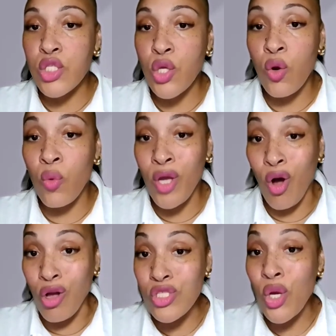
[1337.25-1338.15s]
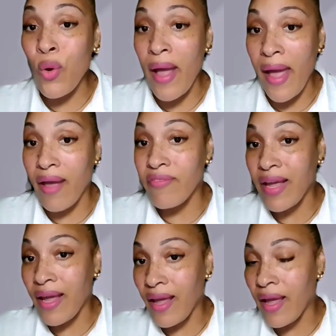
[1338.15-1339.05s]
And so we also
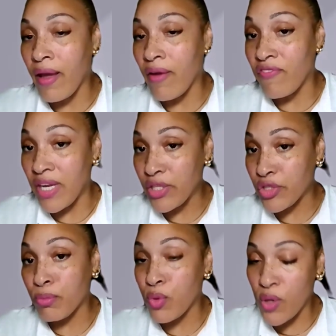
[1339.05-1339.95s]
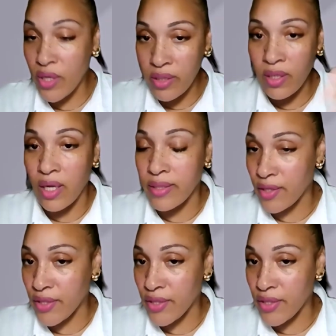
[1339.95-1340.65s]
have a vendor board,